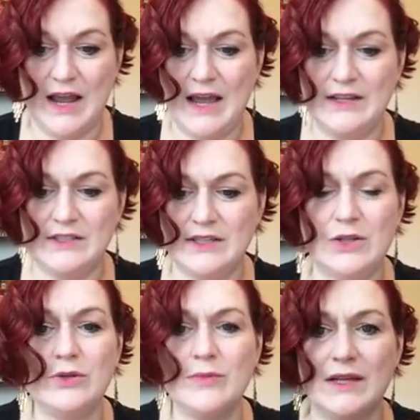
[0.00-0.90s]
I just
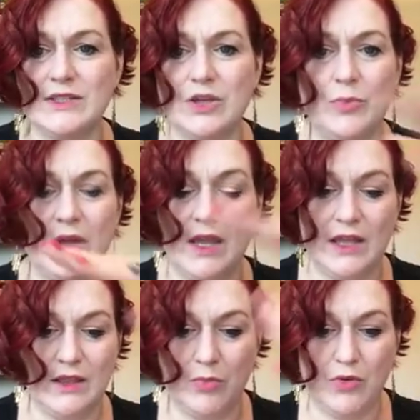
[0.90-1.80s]
include my shipping
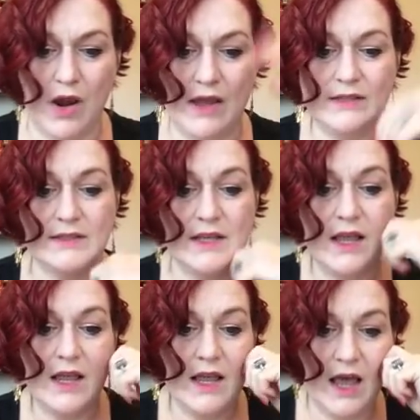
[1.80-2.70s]
in the price.
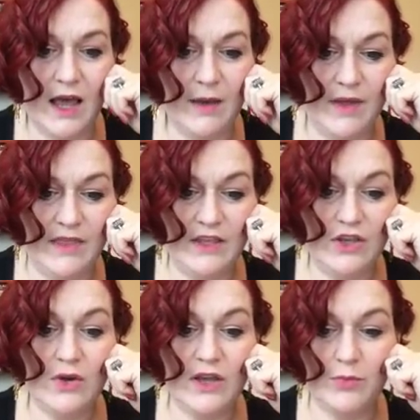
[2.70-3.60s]
Um, and then
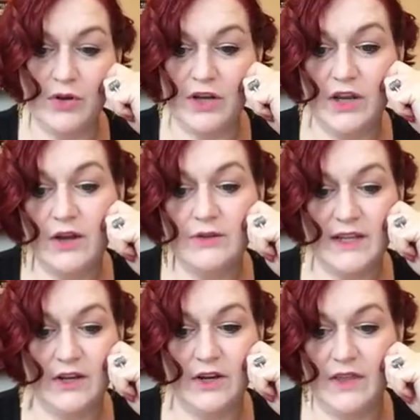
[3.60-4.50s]
you can put a note
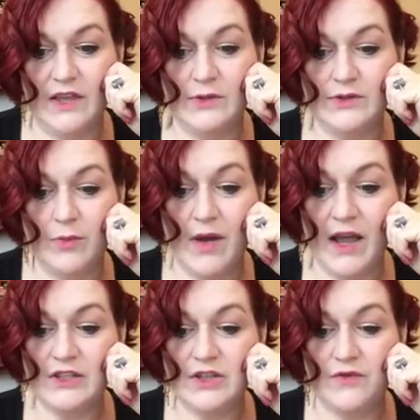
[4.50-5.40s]
down here, thank you so
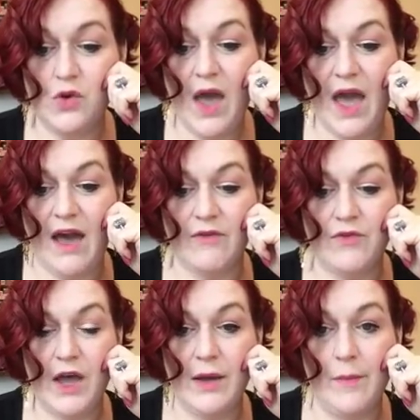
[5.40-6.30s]
much. If you have
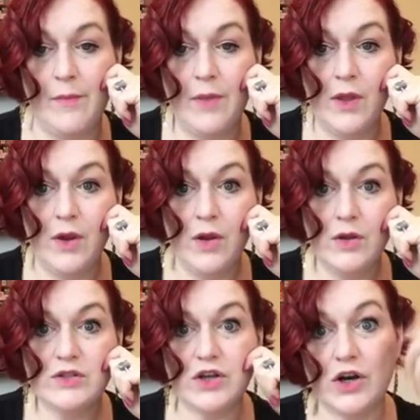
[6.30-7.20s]
um,
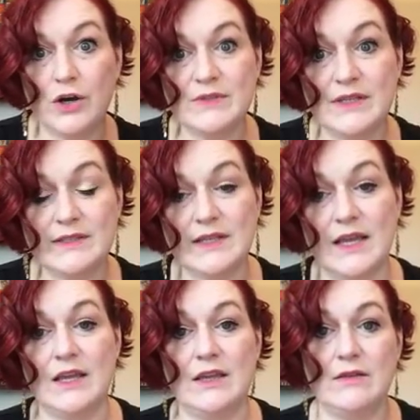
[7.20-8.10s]
terms, let's
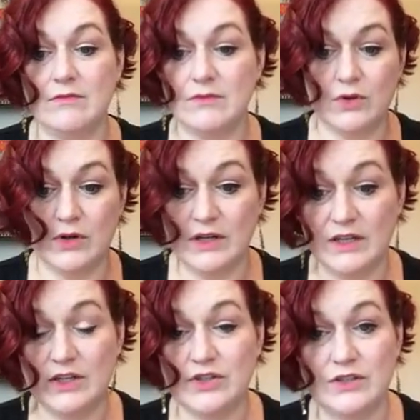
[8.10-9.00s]
say, or
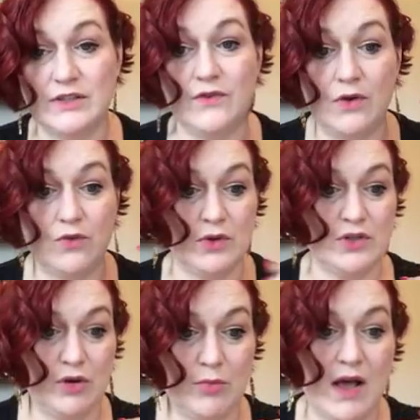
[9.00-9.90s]
conditions, if you have a
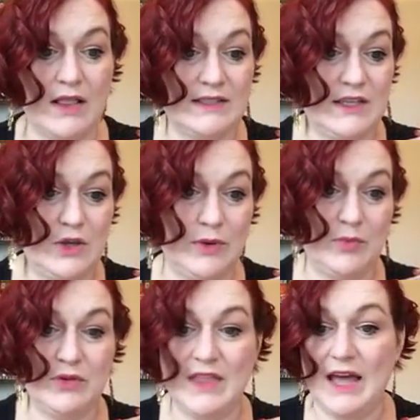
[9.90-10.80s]
return policy, you want
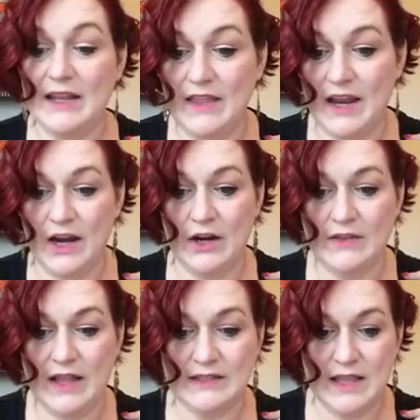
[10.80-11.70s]
to put that in there,
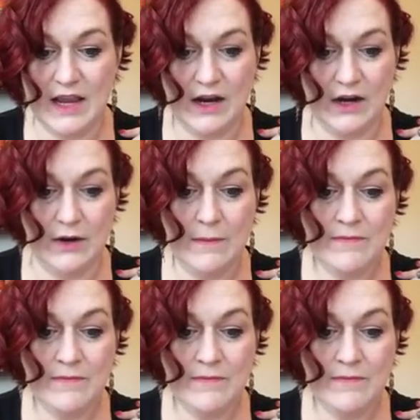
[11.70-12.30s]
that's there.